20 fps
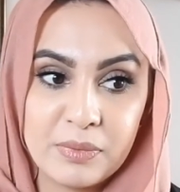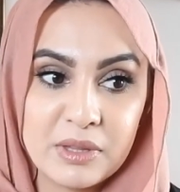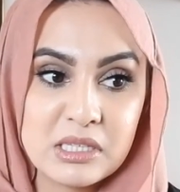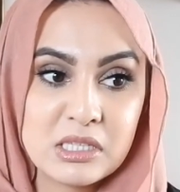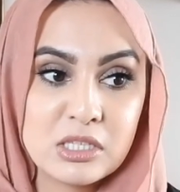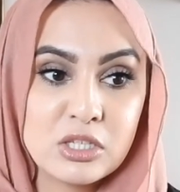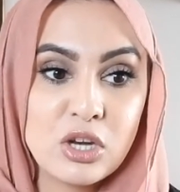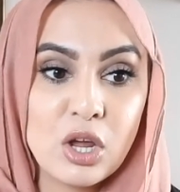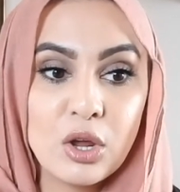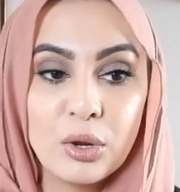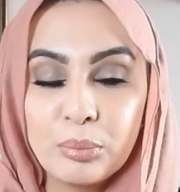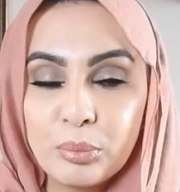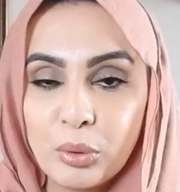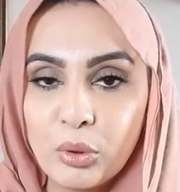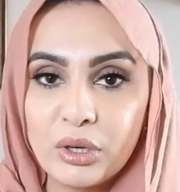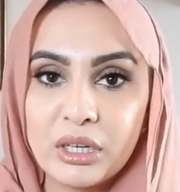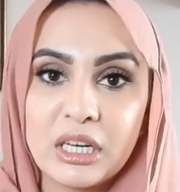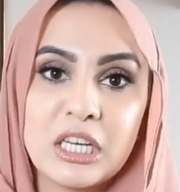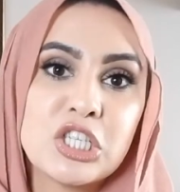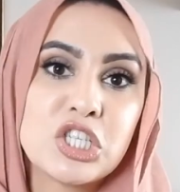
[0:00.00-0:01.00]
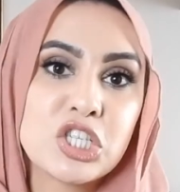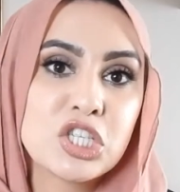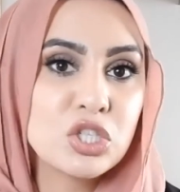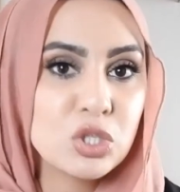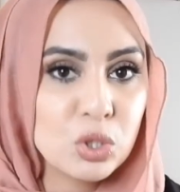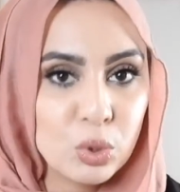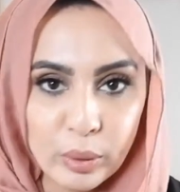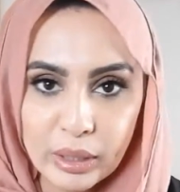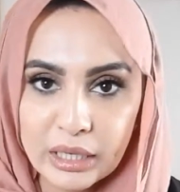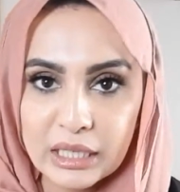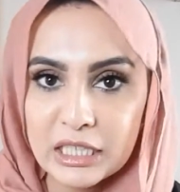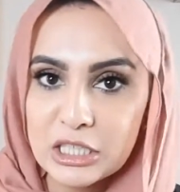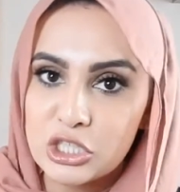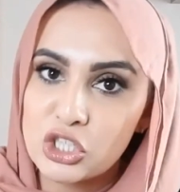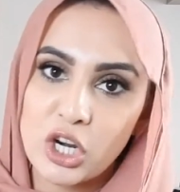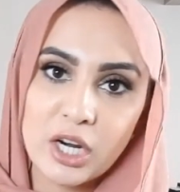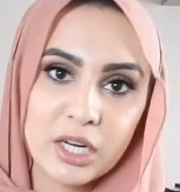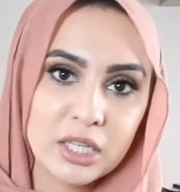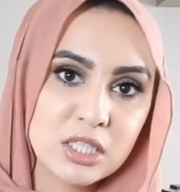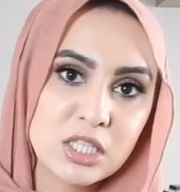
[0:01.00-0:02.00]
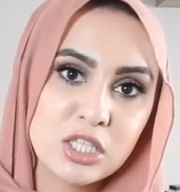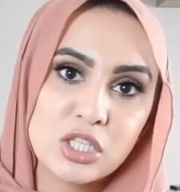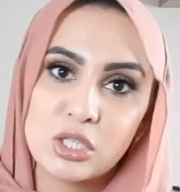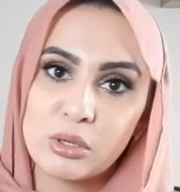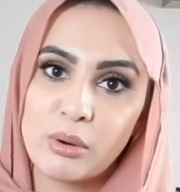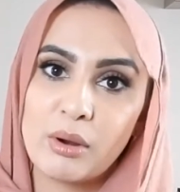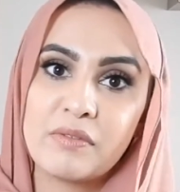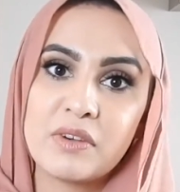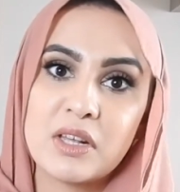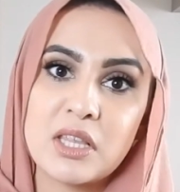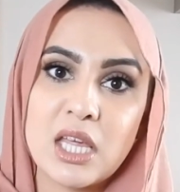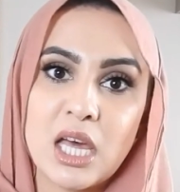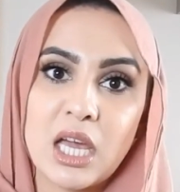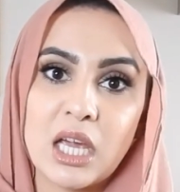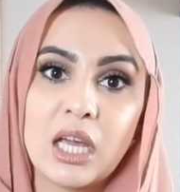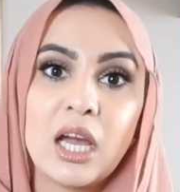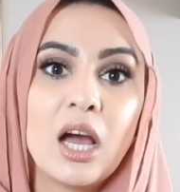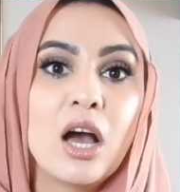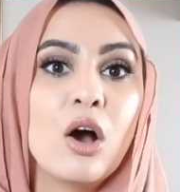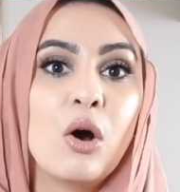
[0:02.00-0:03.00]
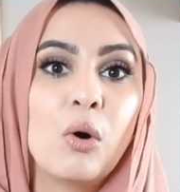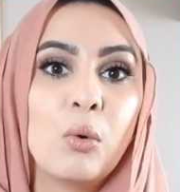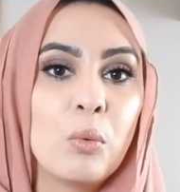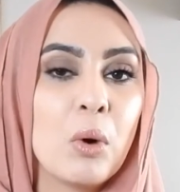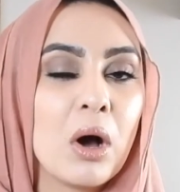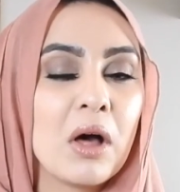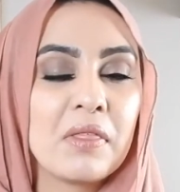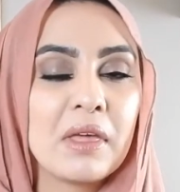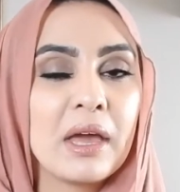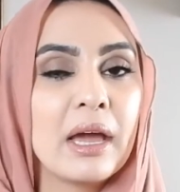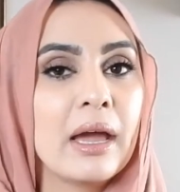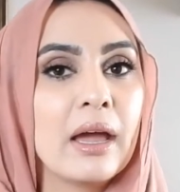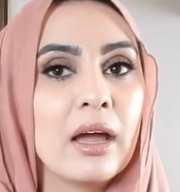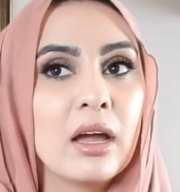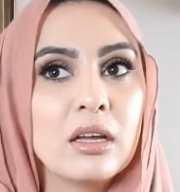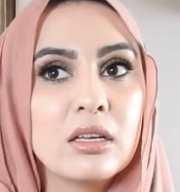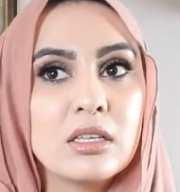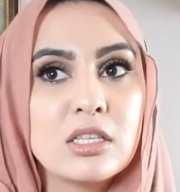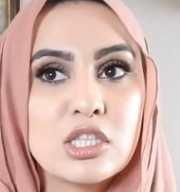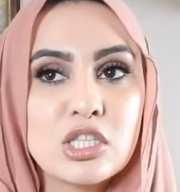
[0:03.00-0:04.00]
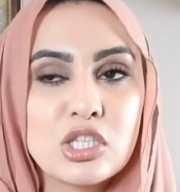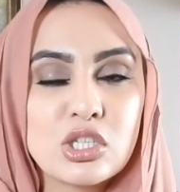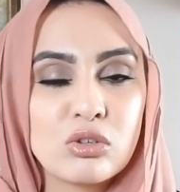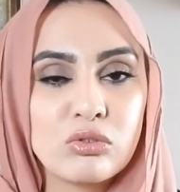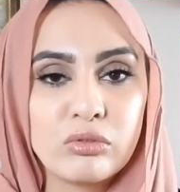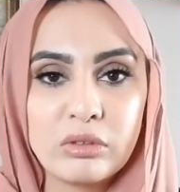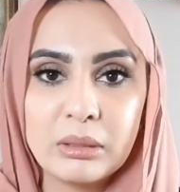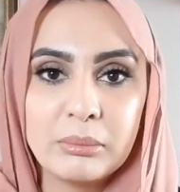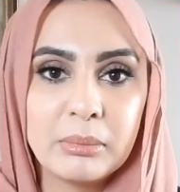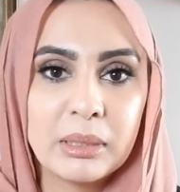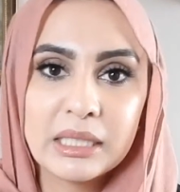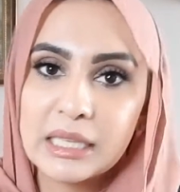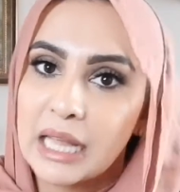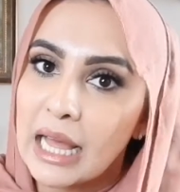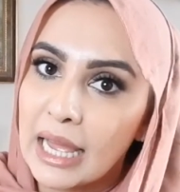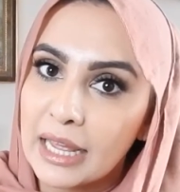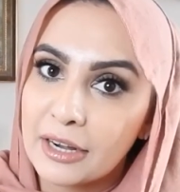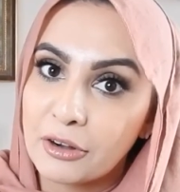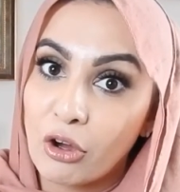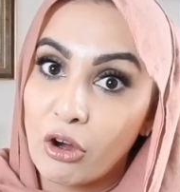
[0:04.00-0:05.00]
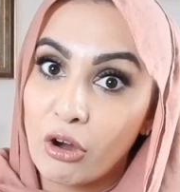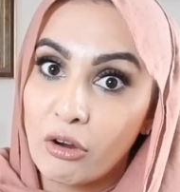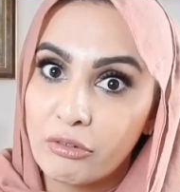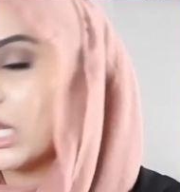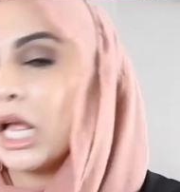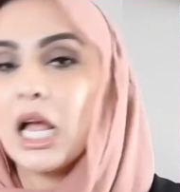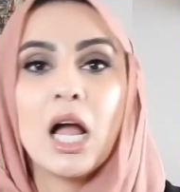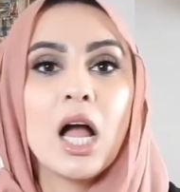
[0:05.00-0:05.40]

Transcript: There's no point in just quickly trying to do everything while they're screaming their head off.